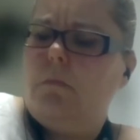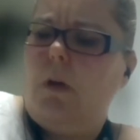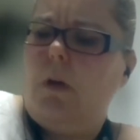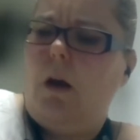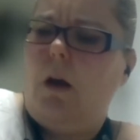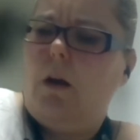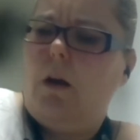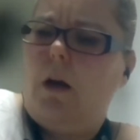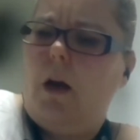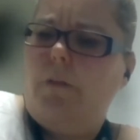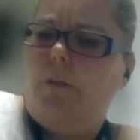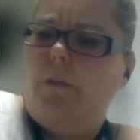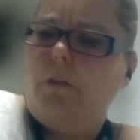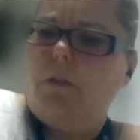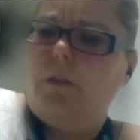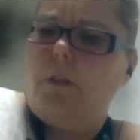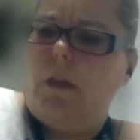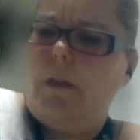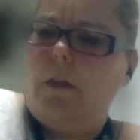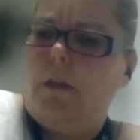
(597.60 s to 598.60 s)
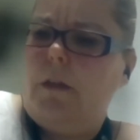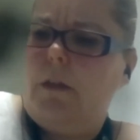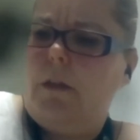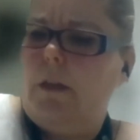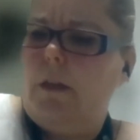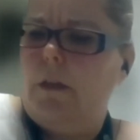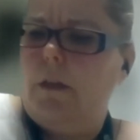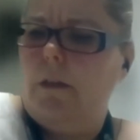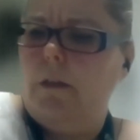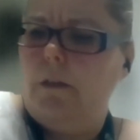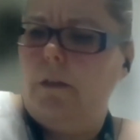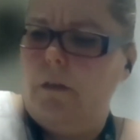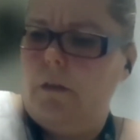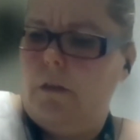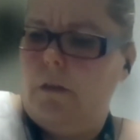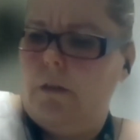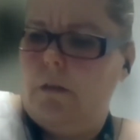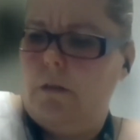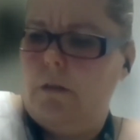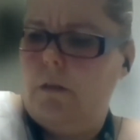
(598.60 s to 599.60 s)
Archival data
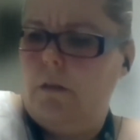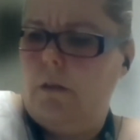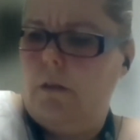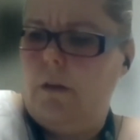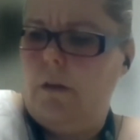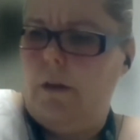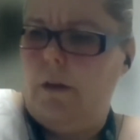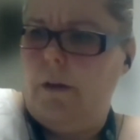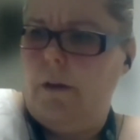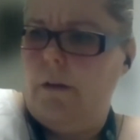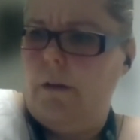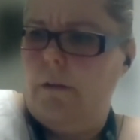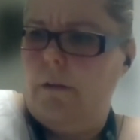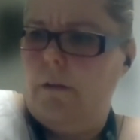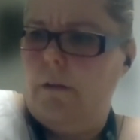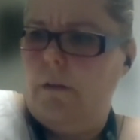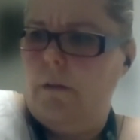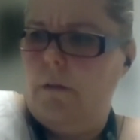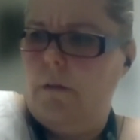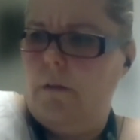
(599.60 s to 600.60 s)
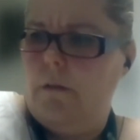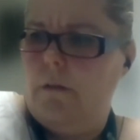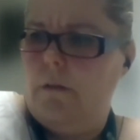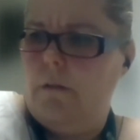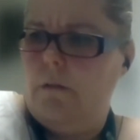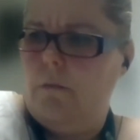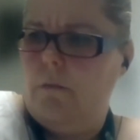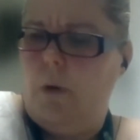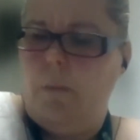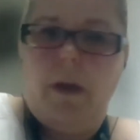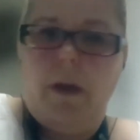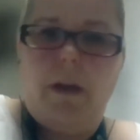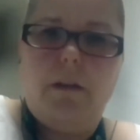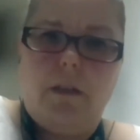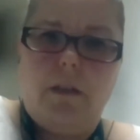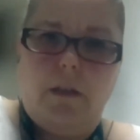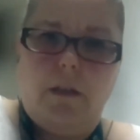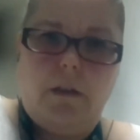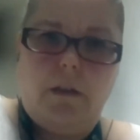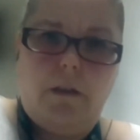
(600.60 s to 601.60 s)
is, well,
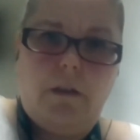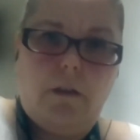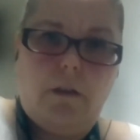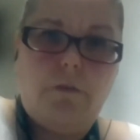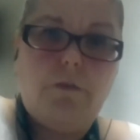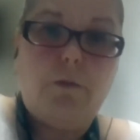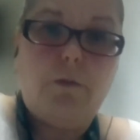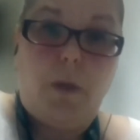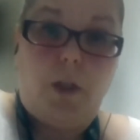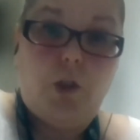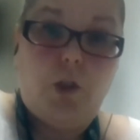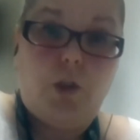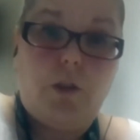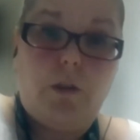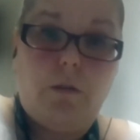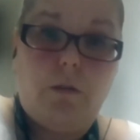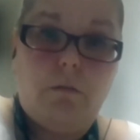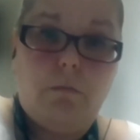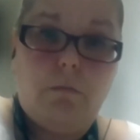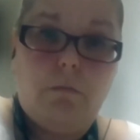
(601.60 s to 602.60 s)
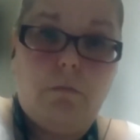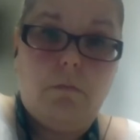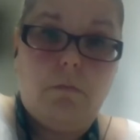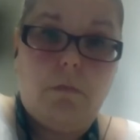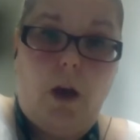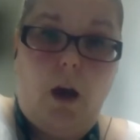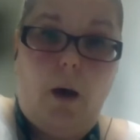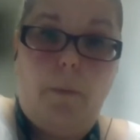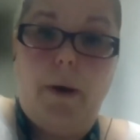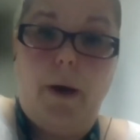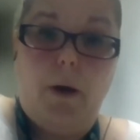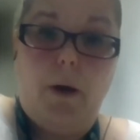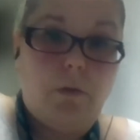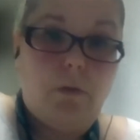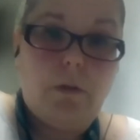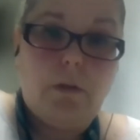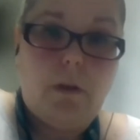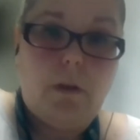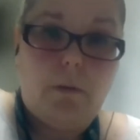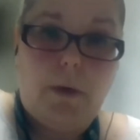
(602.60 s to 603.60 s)
metadata is information
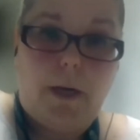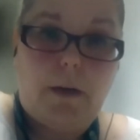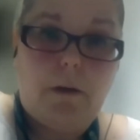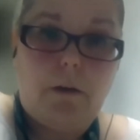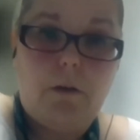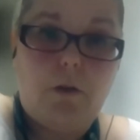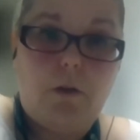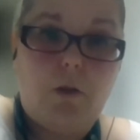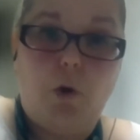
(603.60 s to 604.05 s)
about a record.